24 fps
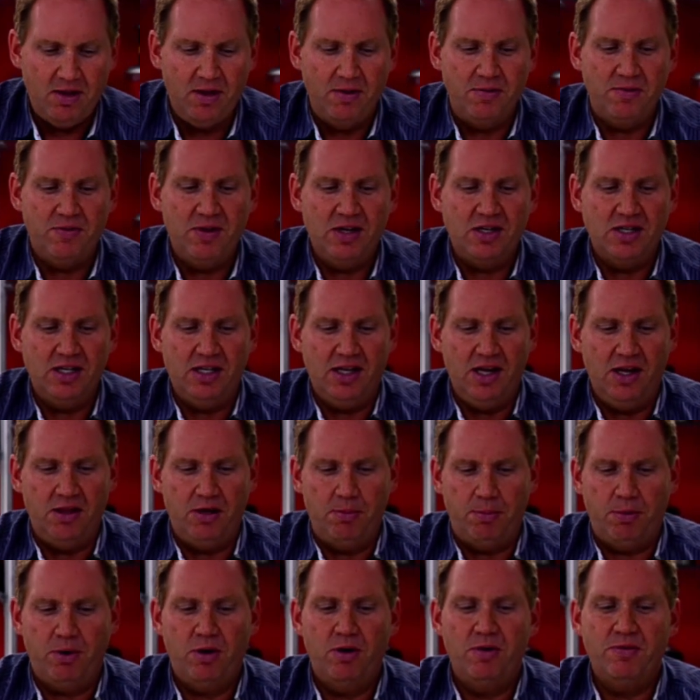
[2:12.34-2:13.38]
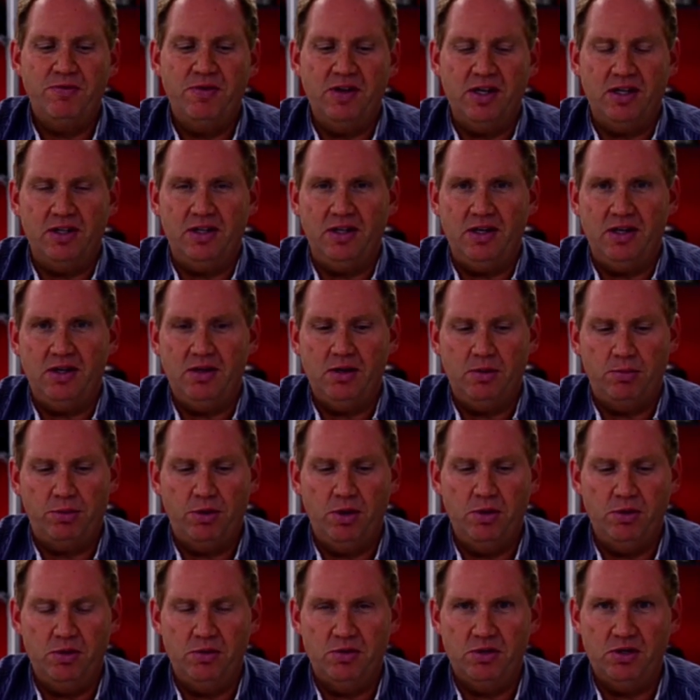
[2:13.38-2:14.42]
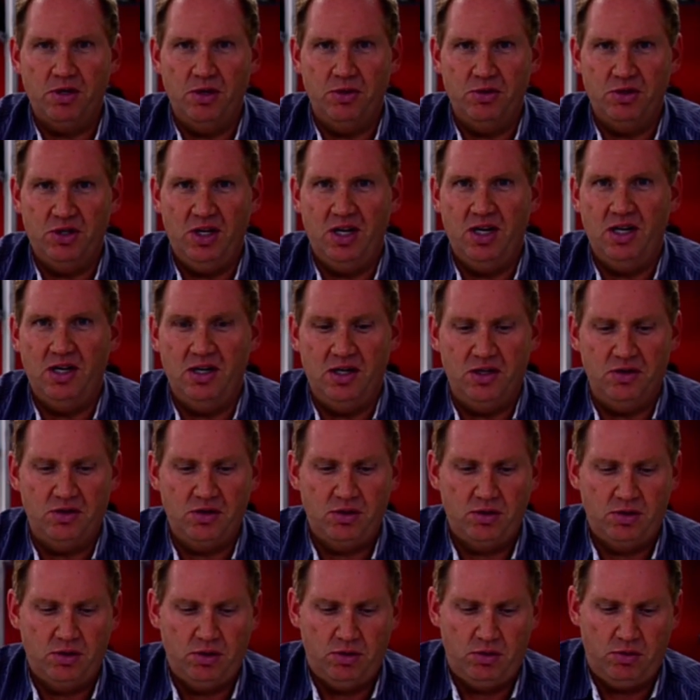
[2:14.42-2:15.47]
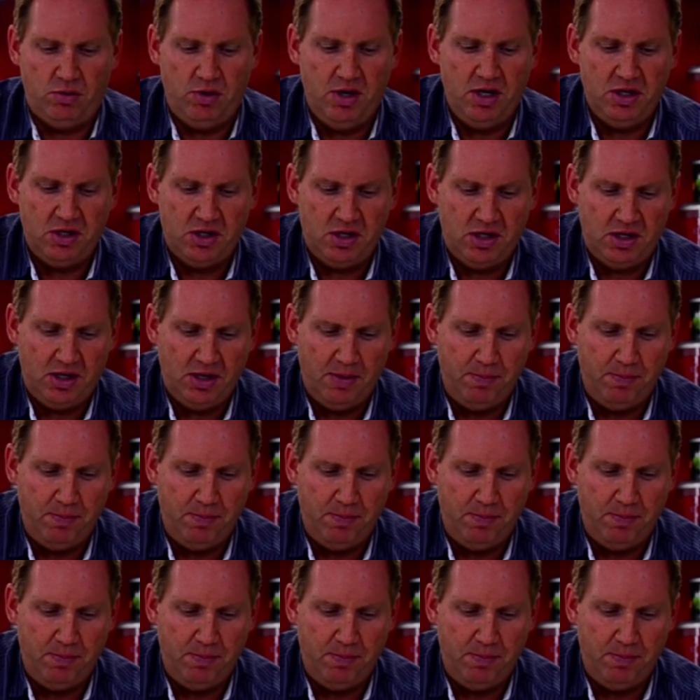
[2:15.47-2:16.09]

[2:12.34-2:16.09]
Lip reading: They fit together perfectly. The produce goes in and is crushed